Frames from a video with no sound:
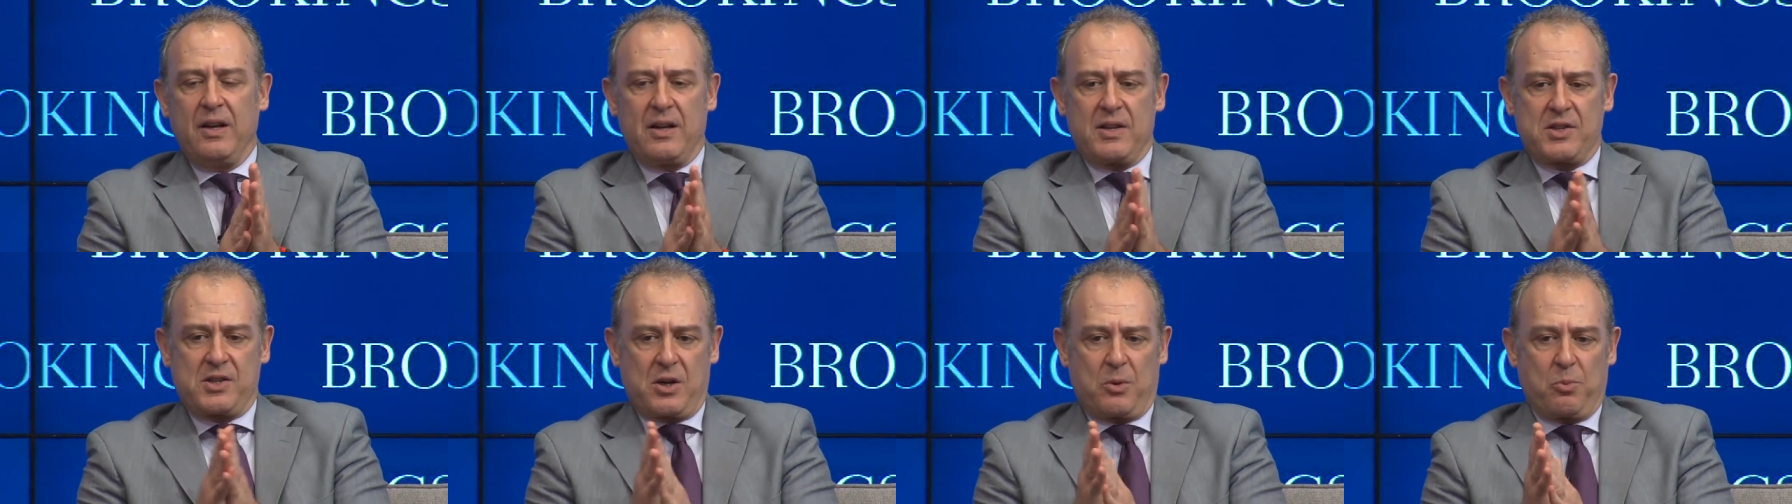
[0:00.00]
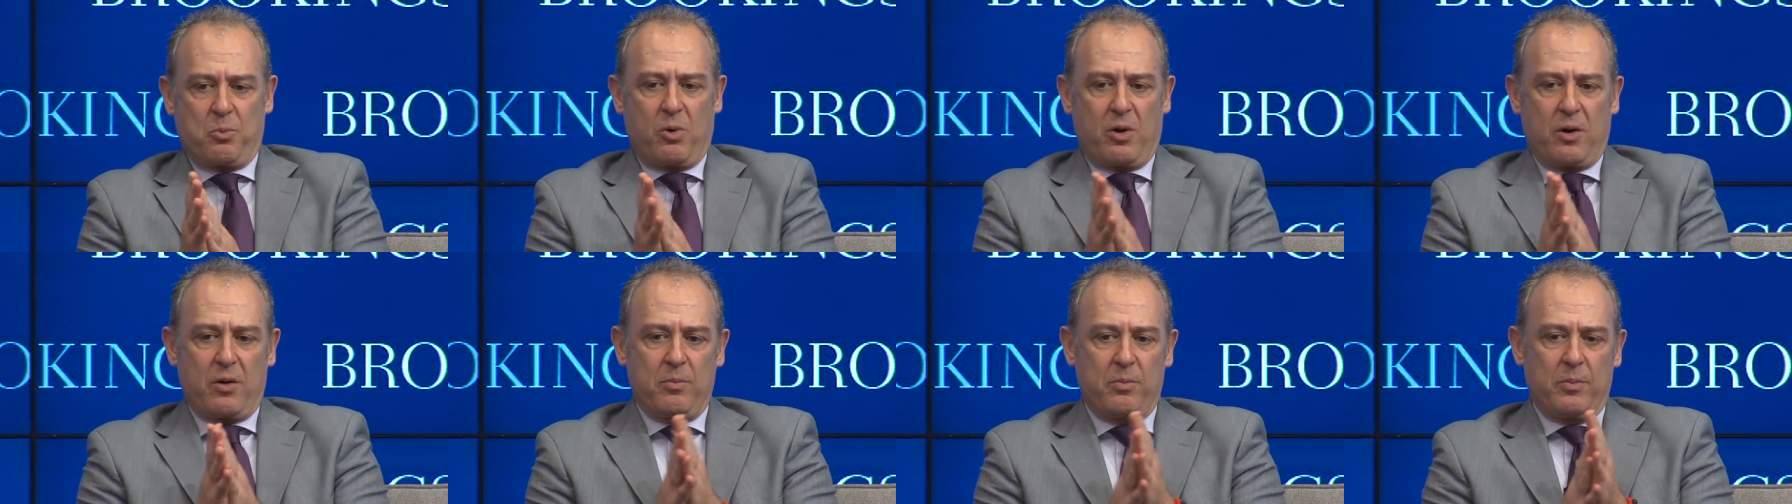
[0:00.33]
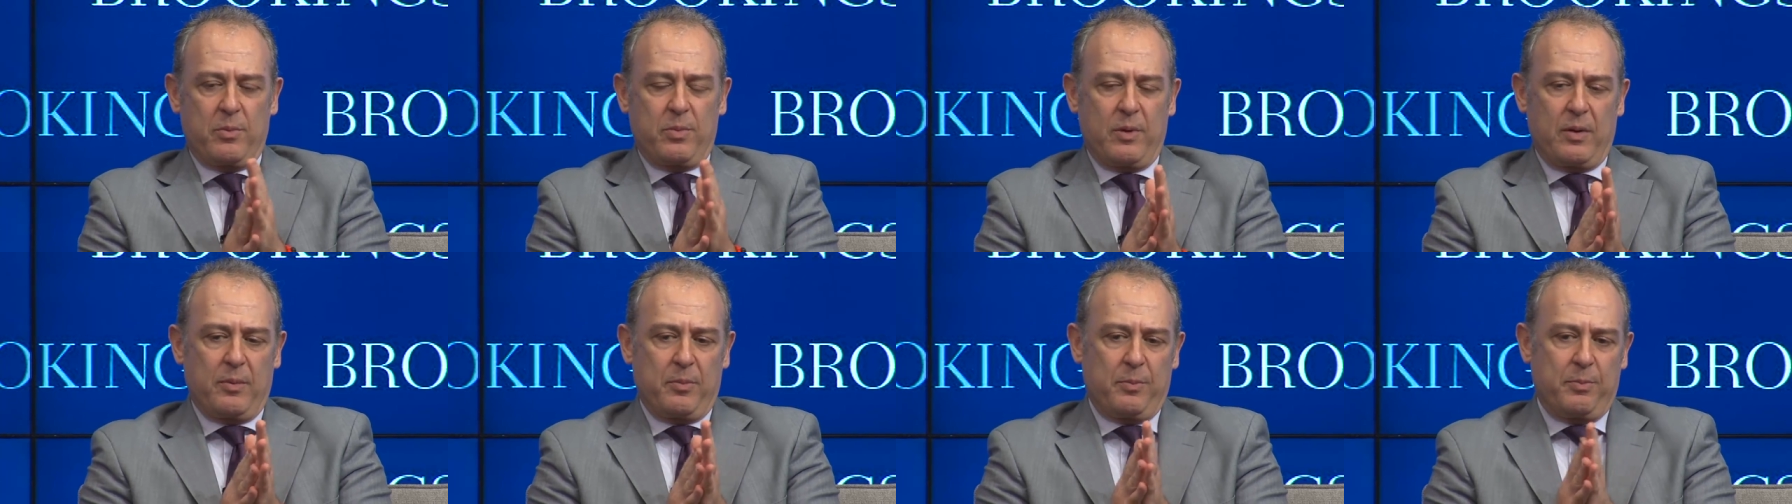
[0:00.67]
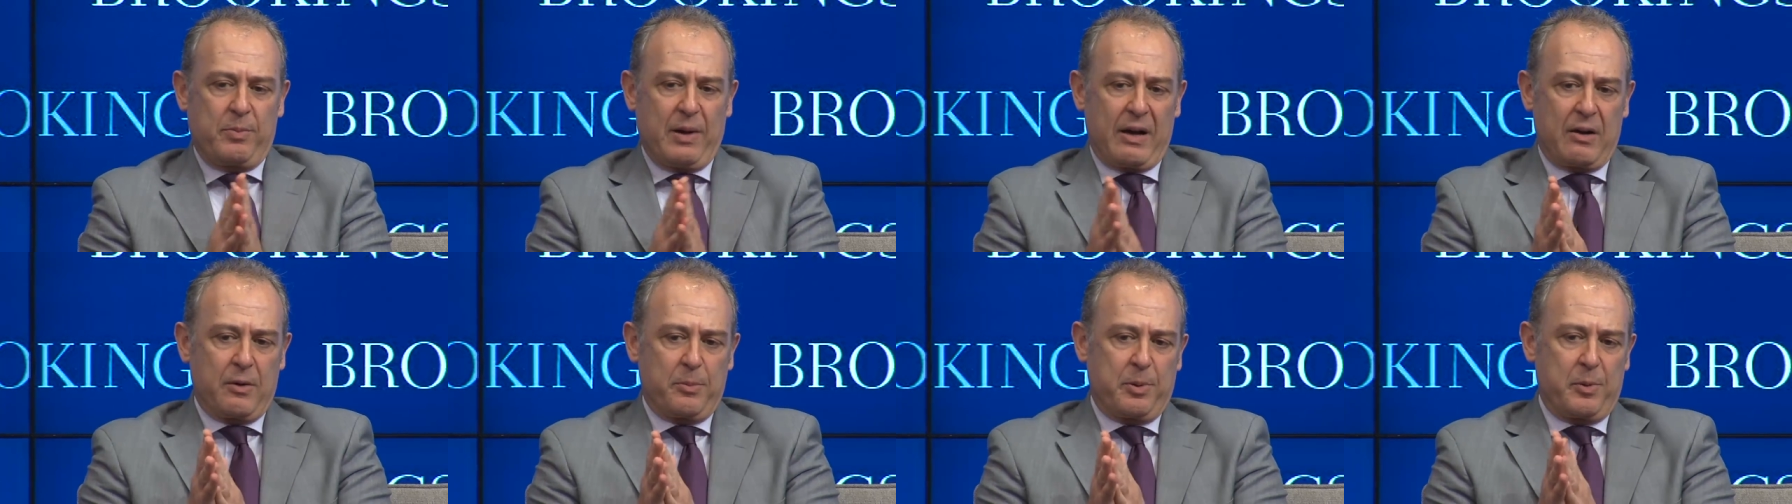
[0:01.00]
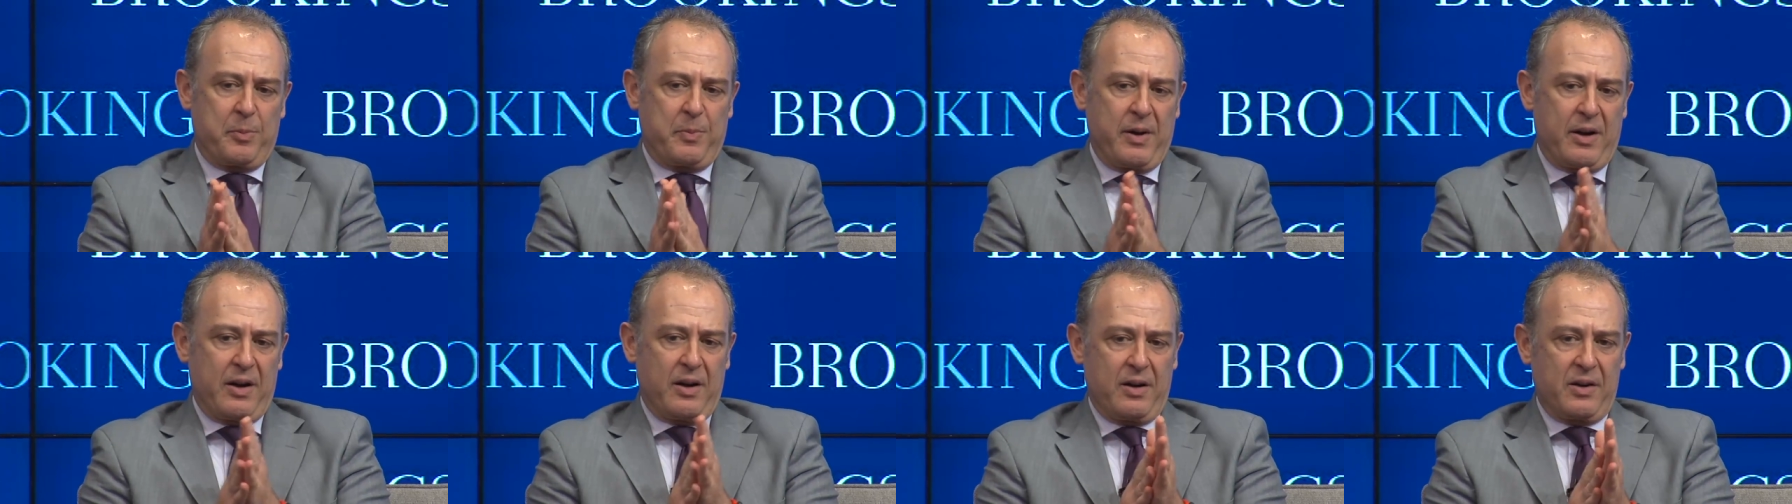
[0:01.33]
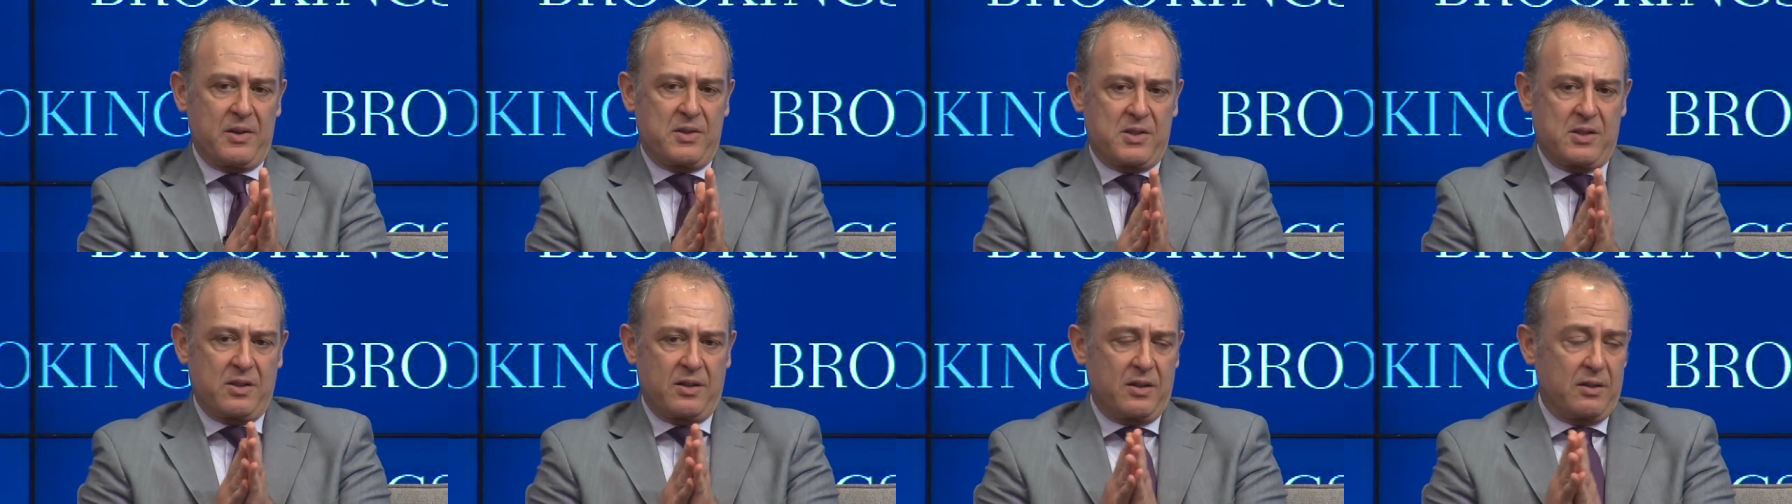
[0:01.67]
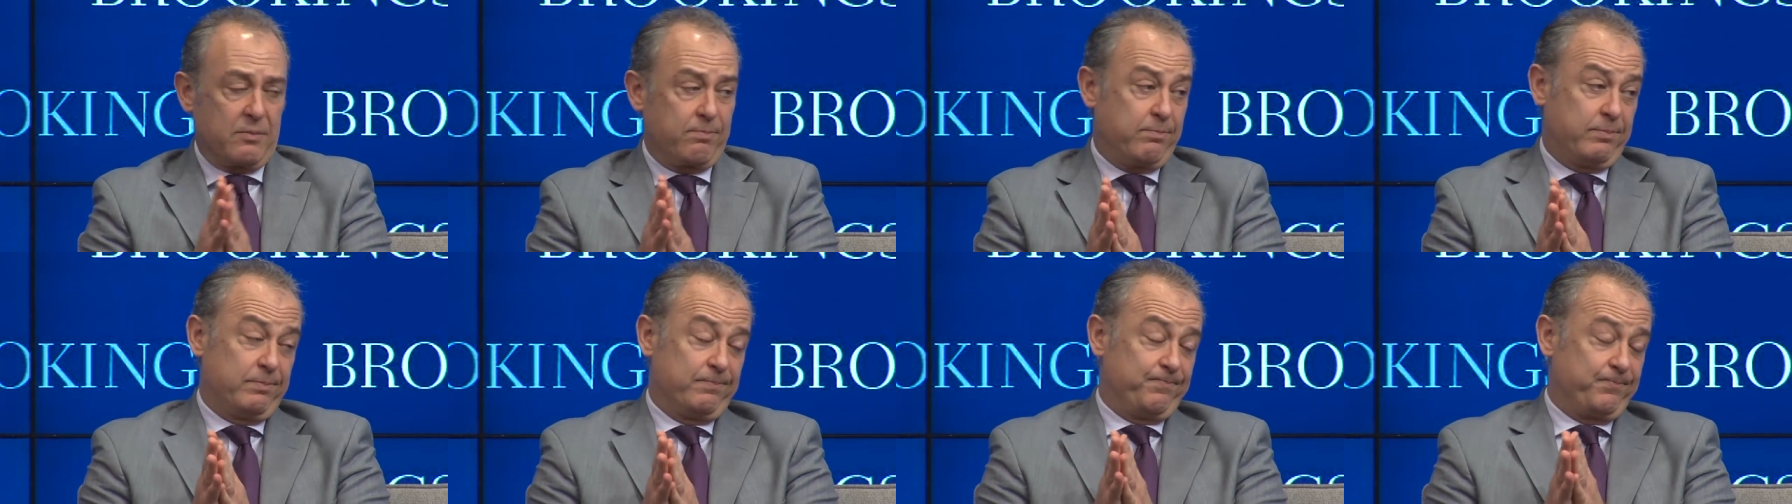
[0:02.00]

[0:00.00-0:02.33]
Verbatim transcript: someone better prepared to